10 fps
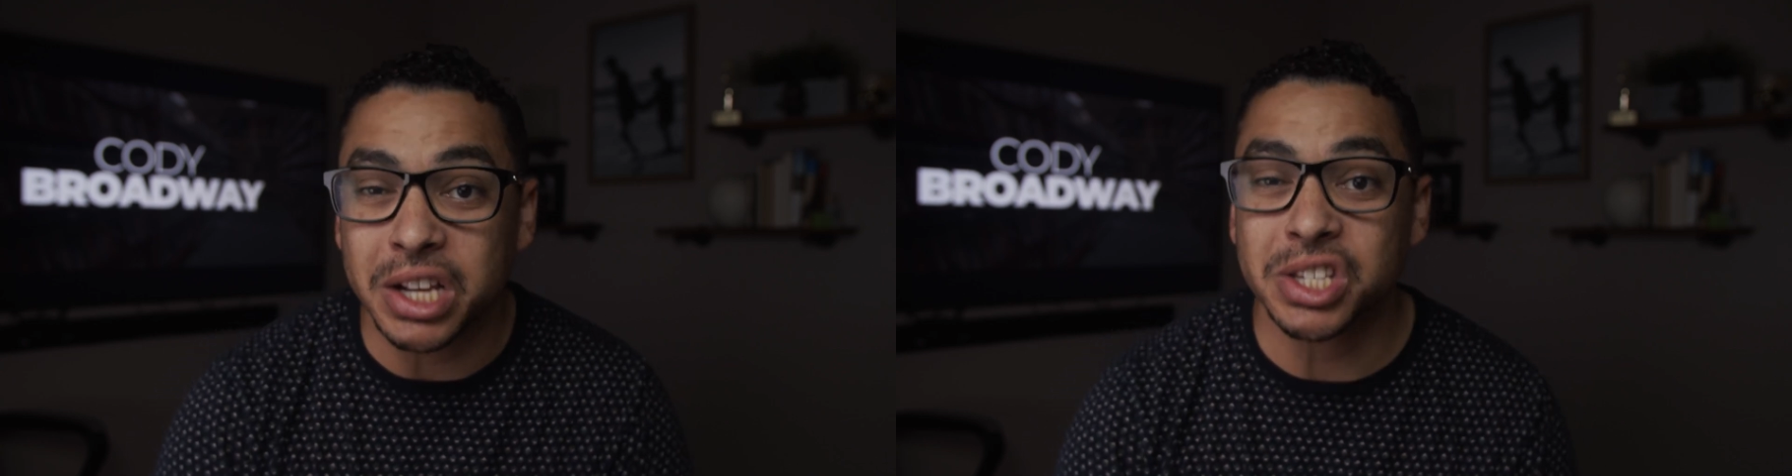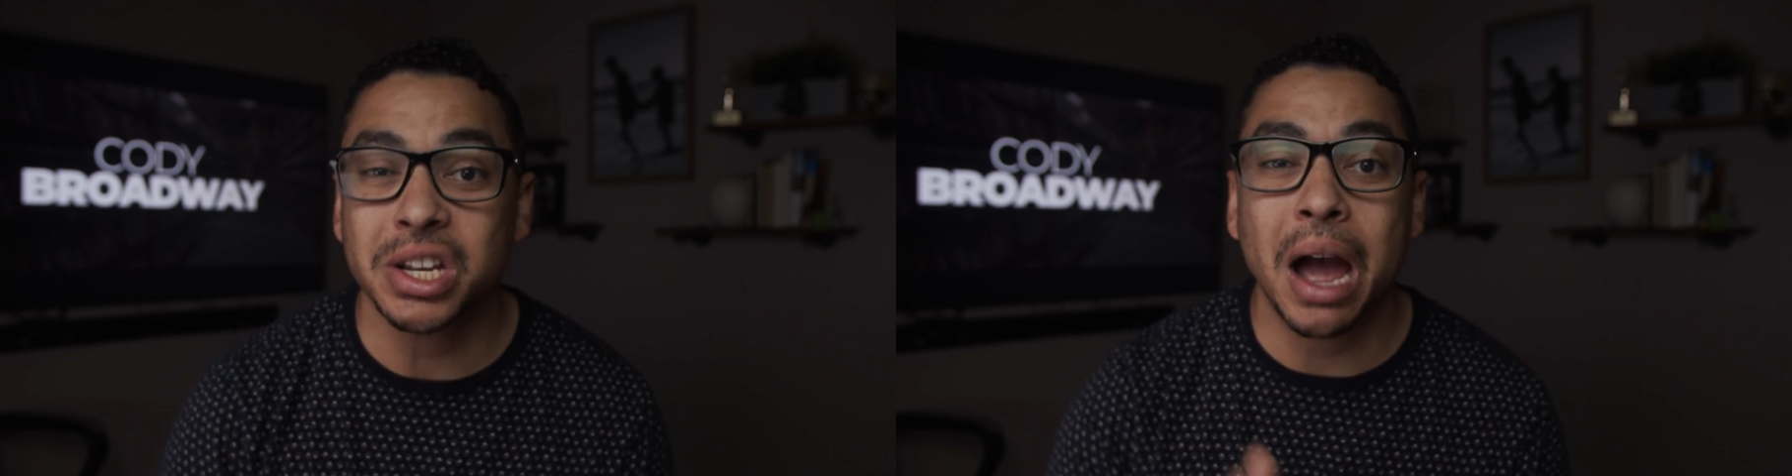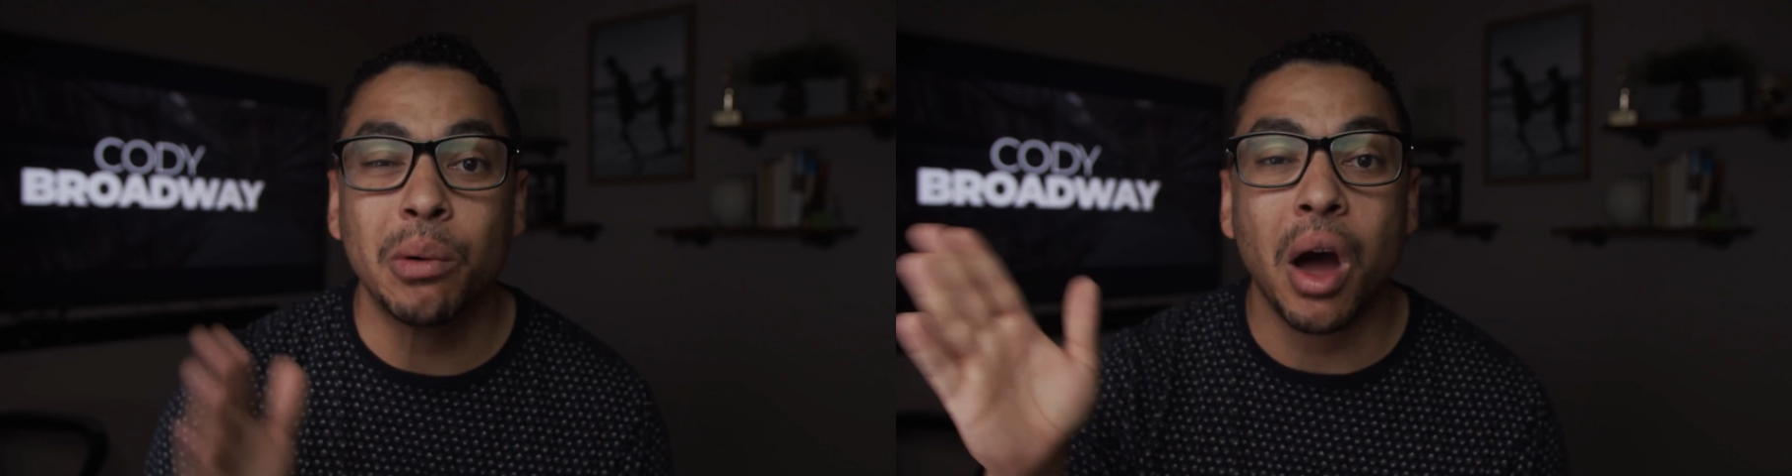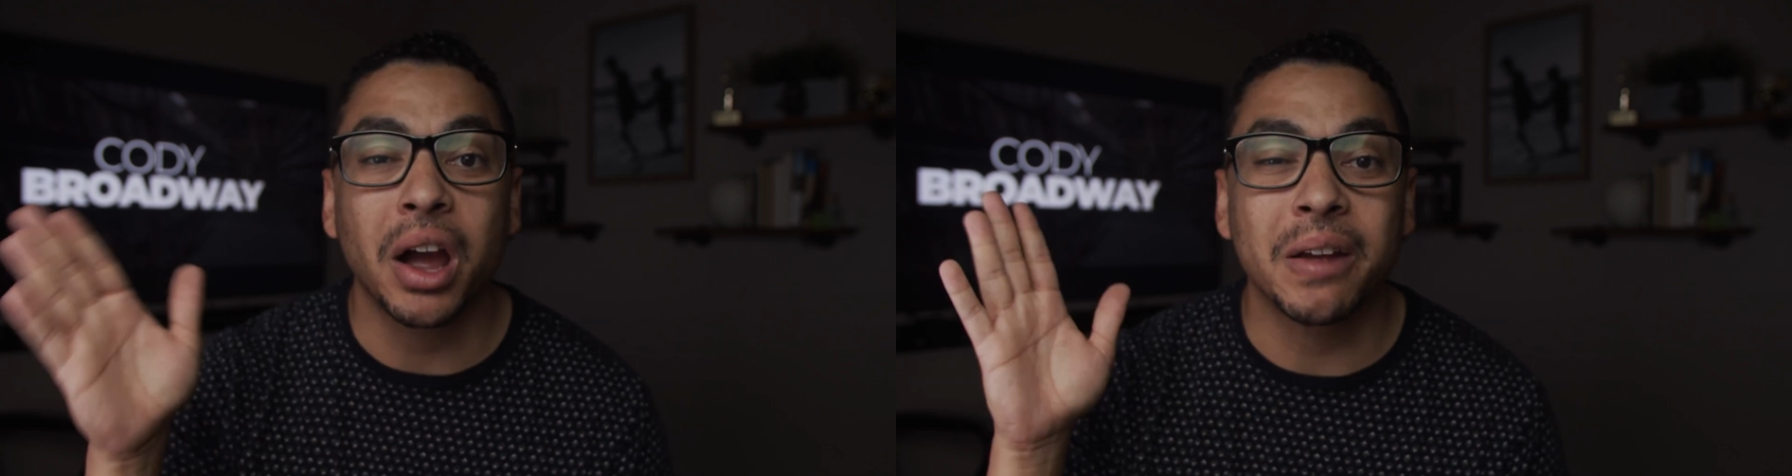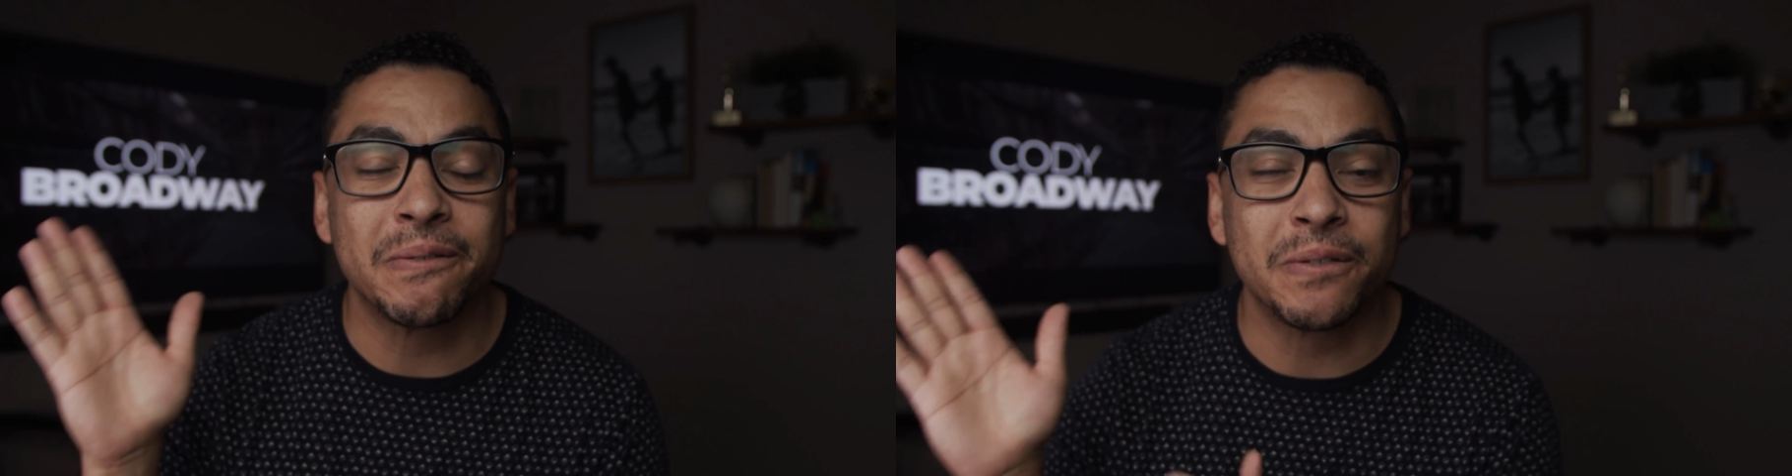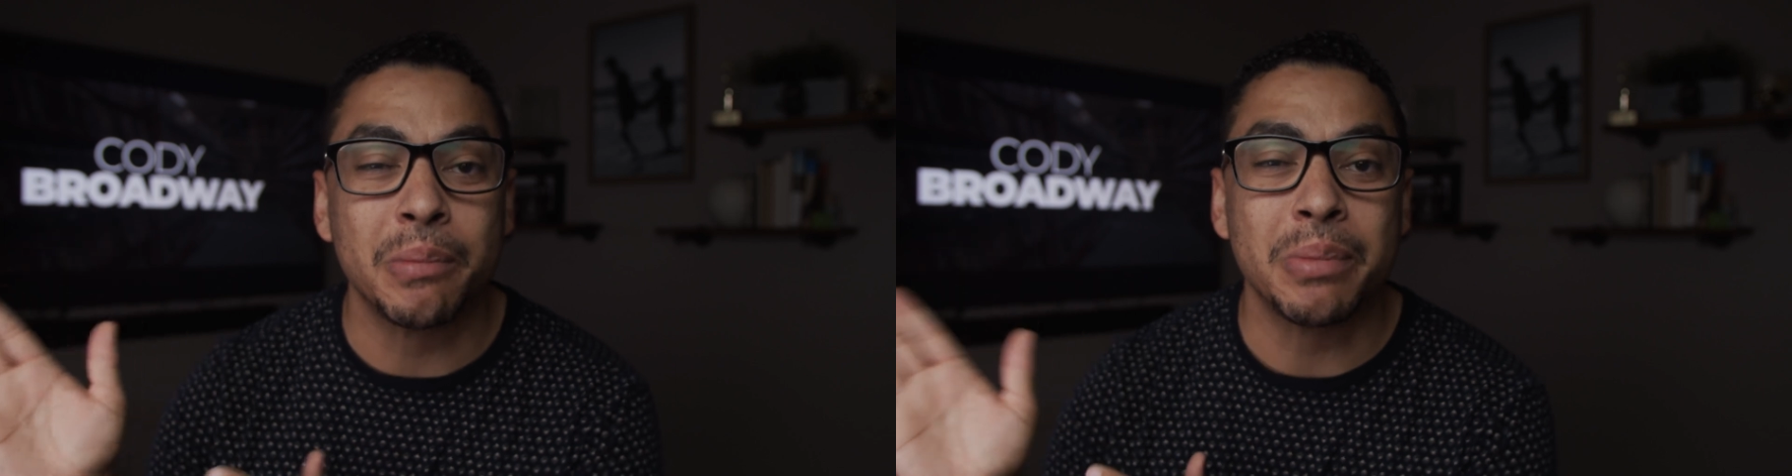skyrocket from